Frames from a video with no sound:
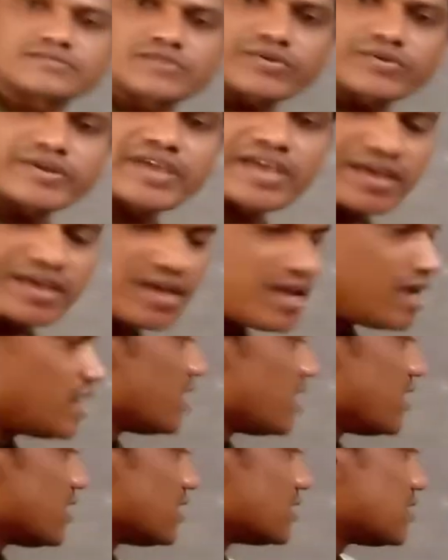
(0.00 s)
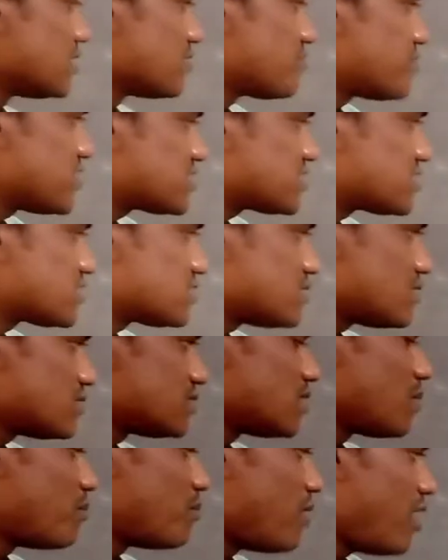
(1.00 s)
Okay. The
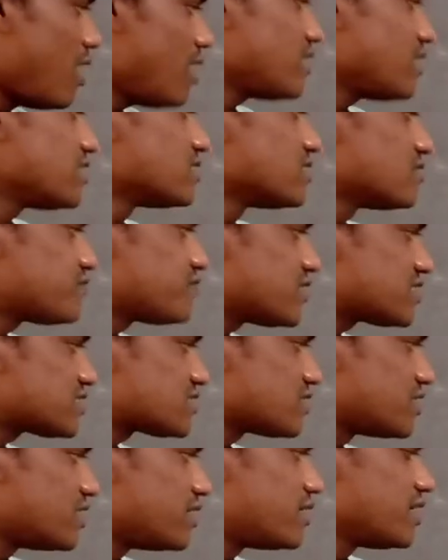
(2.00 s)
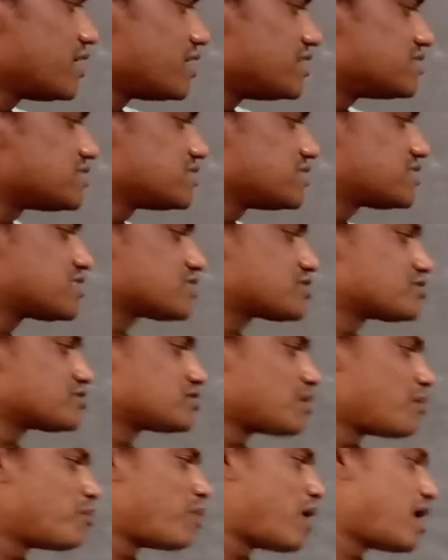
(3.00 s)
ball in the first hill is reaches to
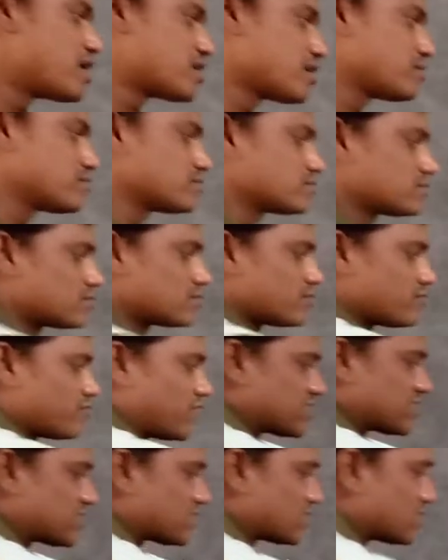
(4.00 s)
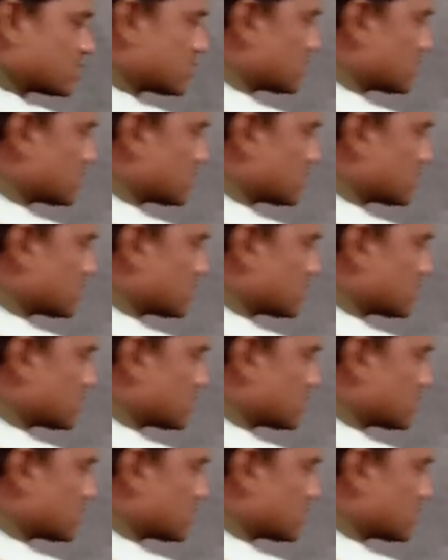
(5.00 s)
the bottom first.